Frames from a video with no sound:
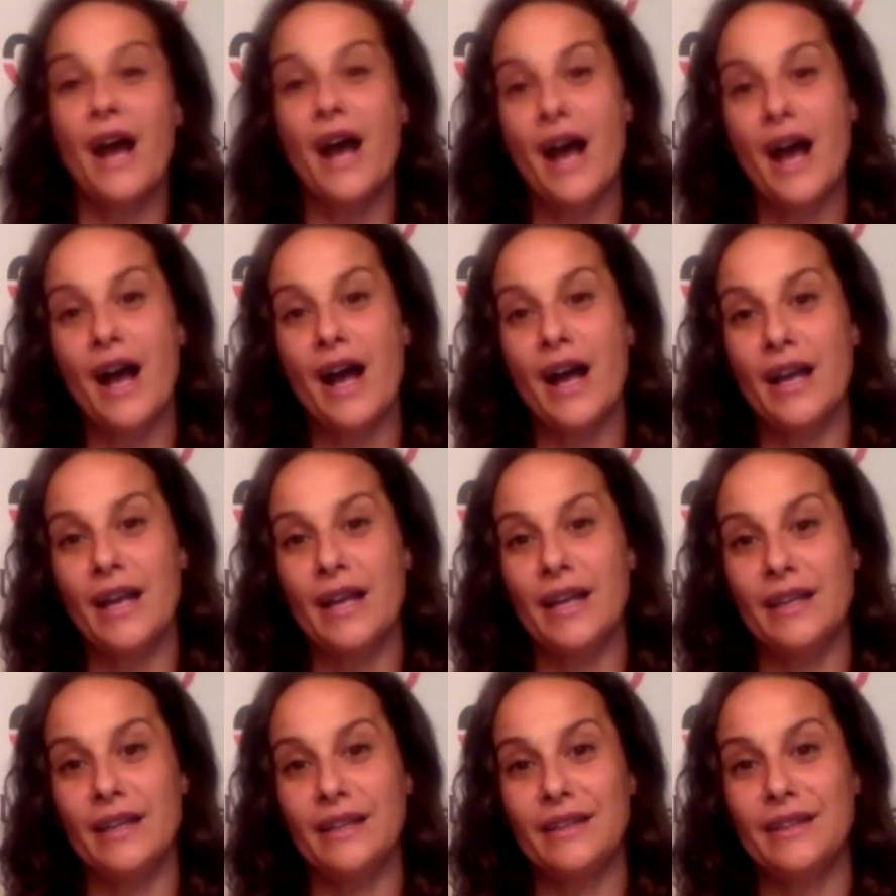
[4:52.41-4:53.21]

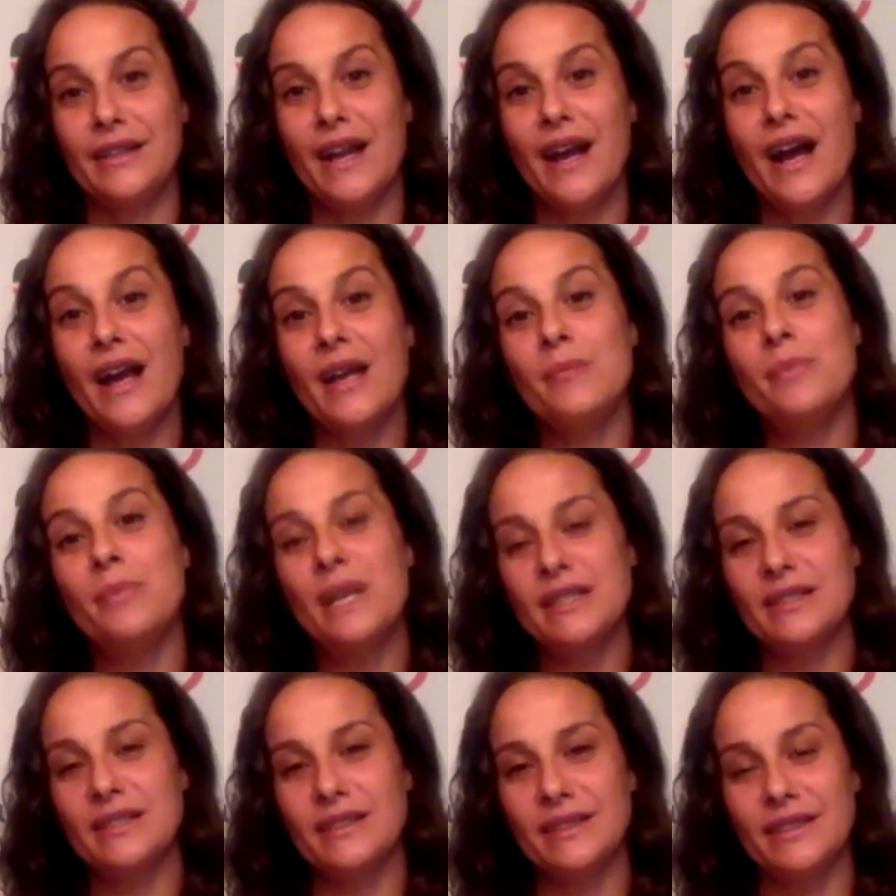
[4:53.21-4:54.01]
I
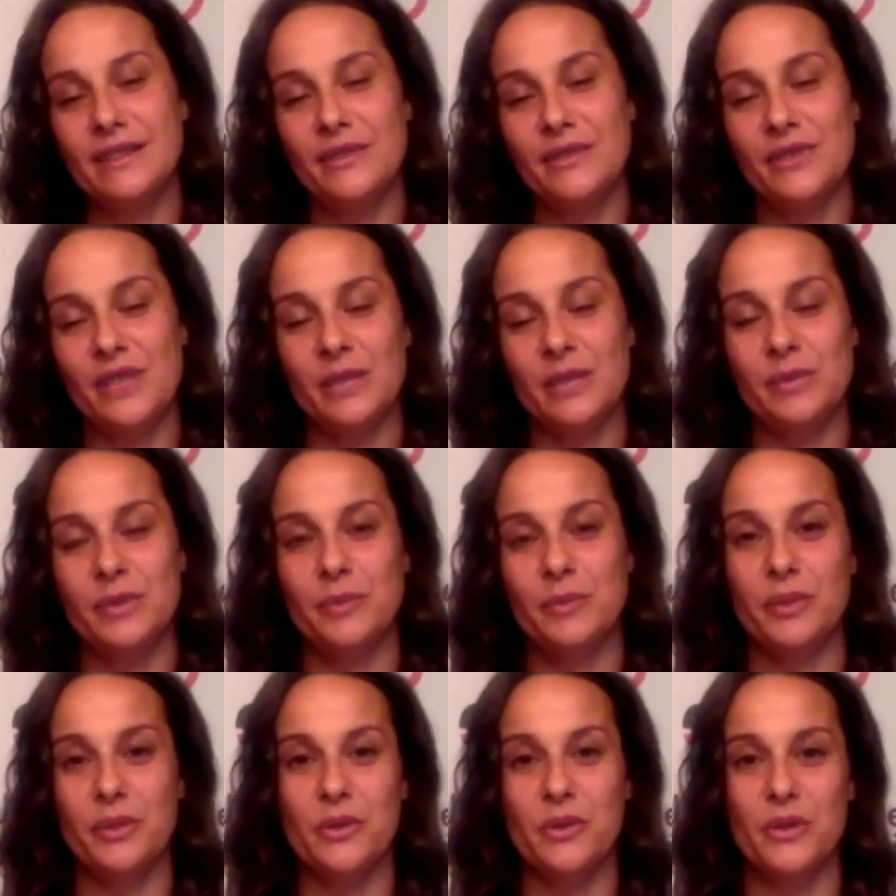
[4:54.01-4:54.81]
basically developed a
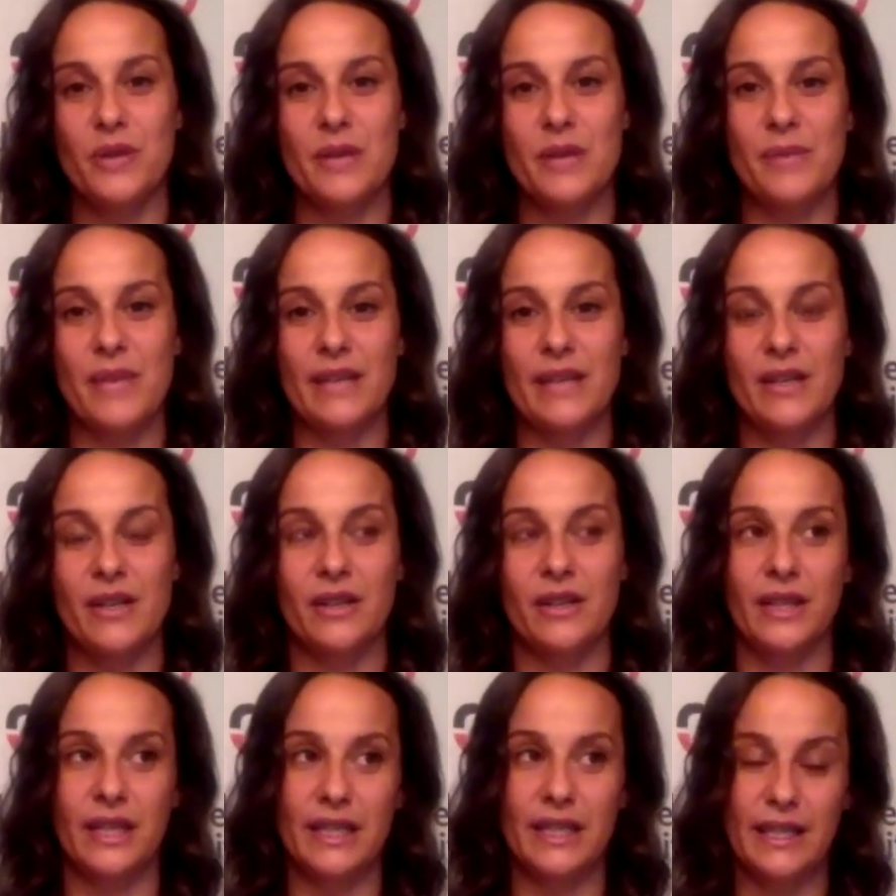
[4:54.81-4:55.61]
program that
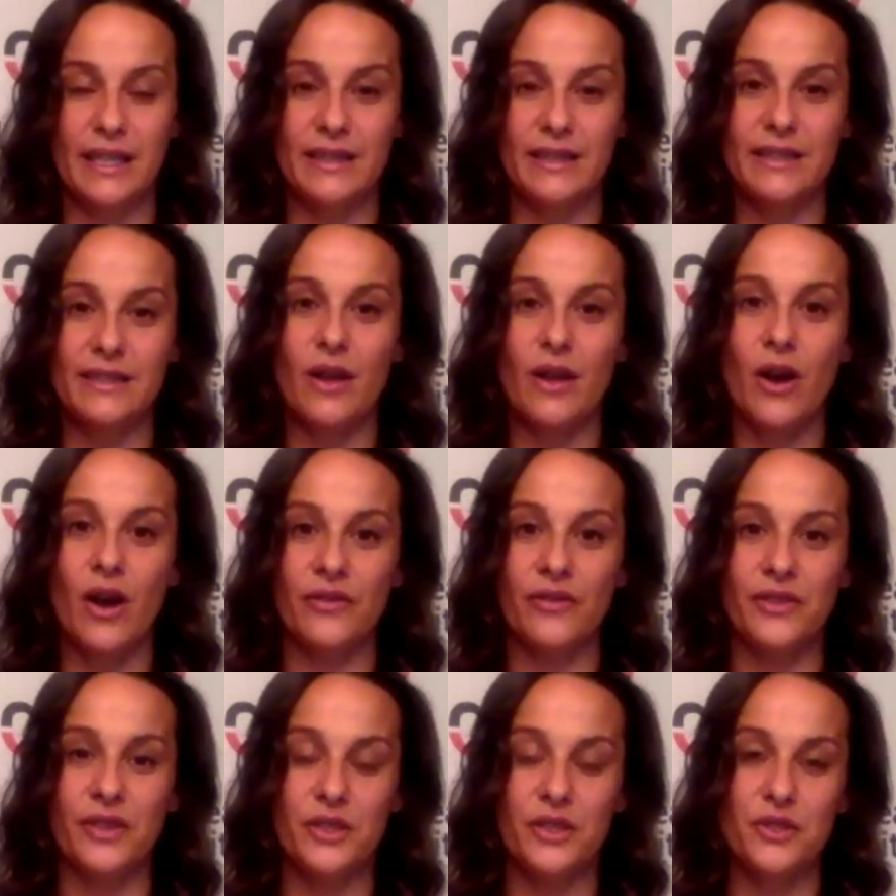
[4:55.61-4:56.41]
got the kids
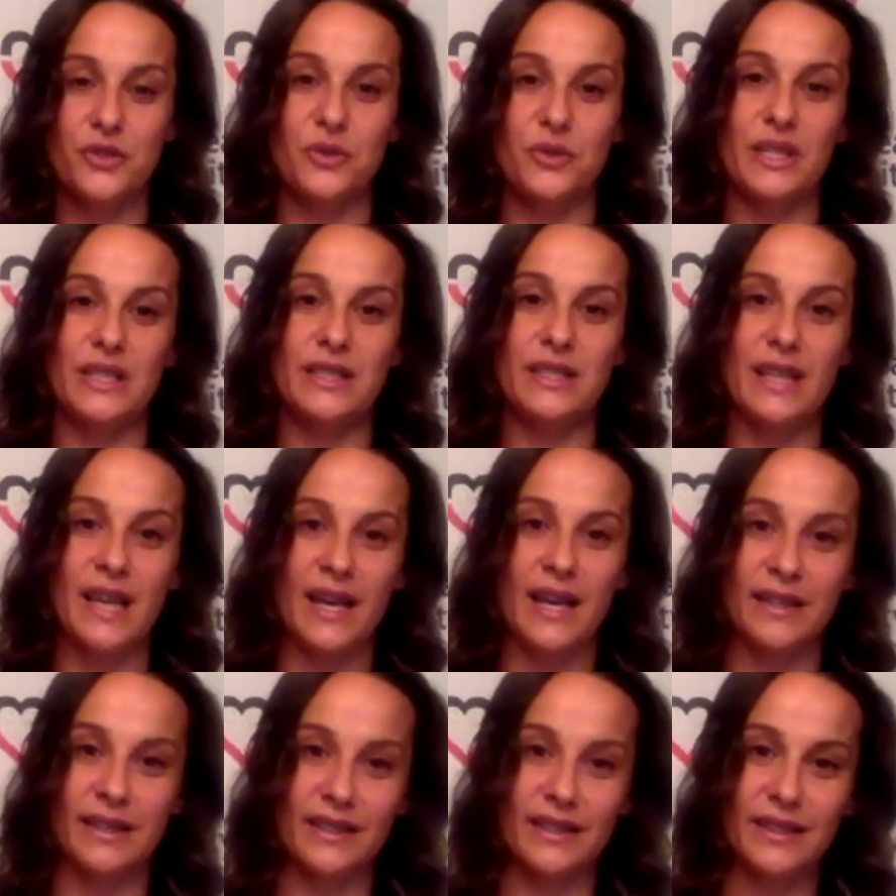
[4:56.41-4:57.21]
off the streets,
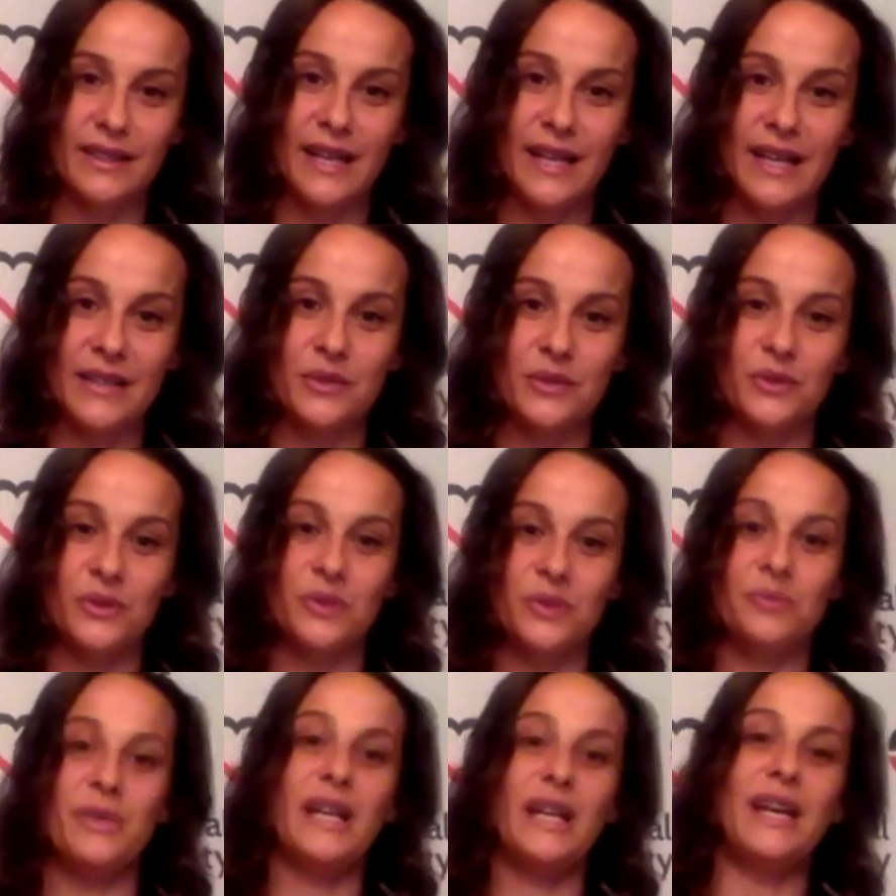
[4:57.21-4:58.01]
out of the
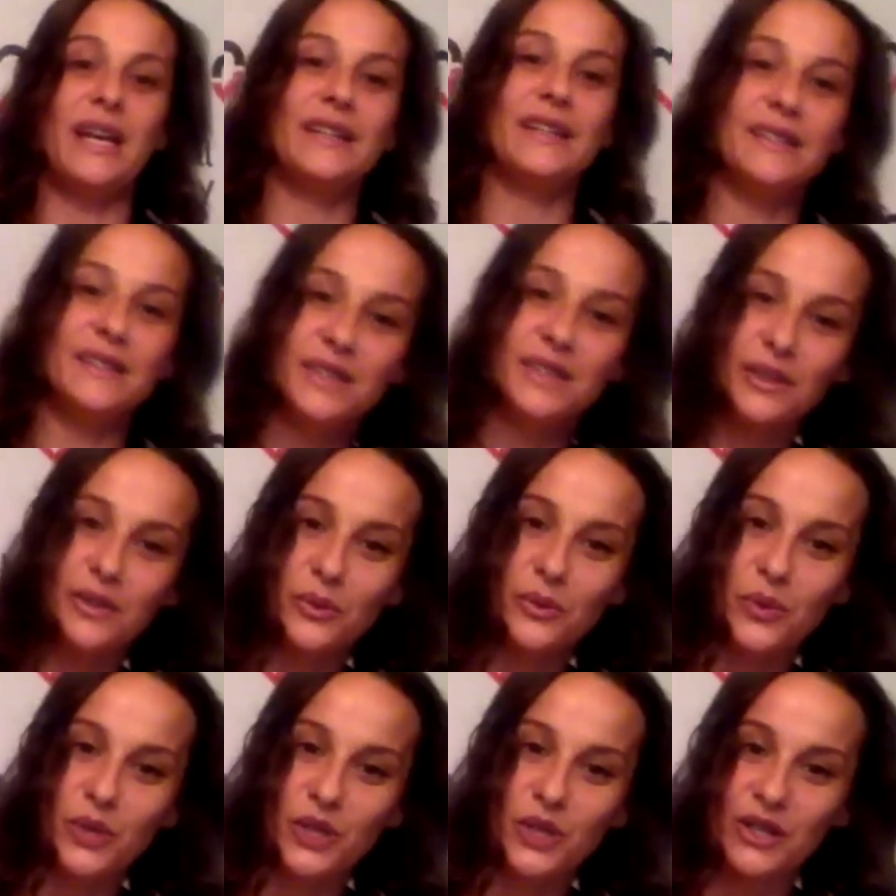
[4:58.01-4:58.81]
classroom and into the
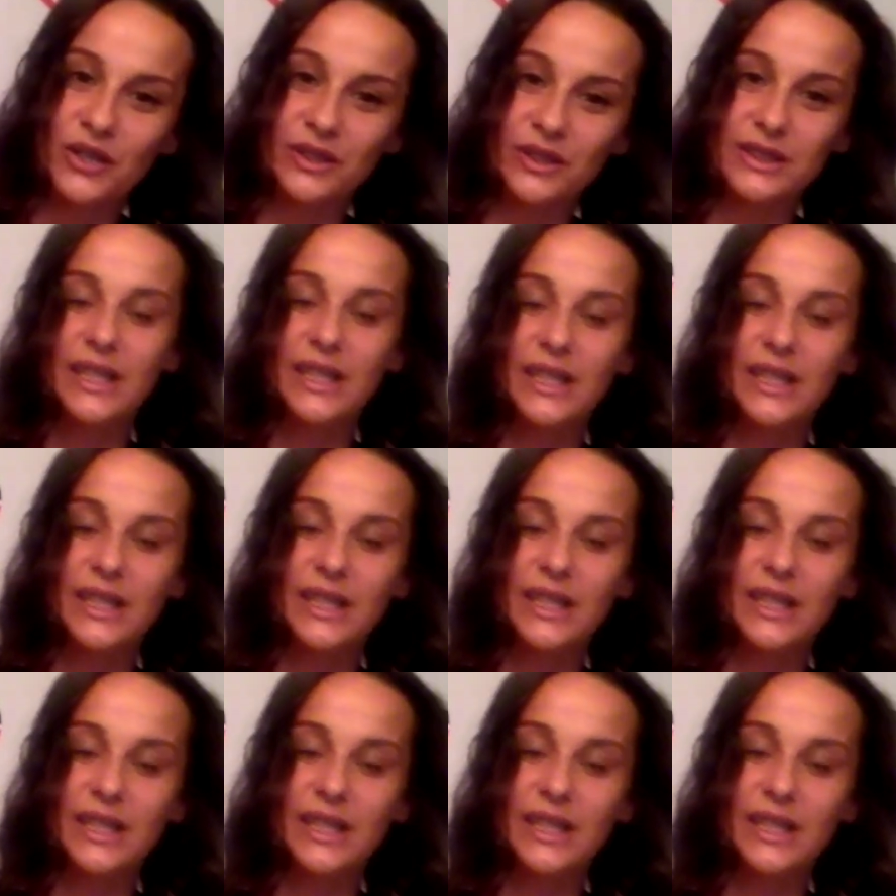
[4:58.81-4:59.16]
world.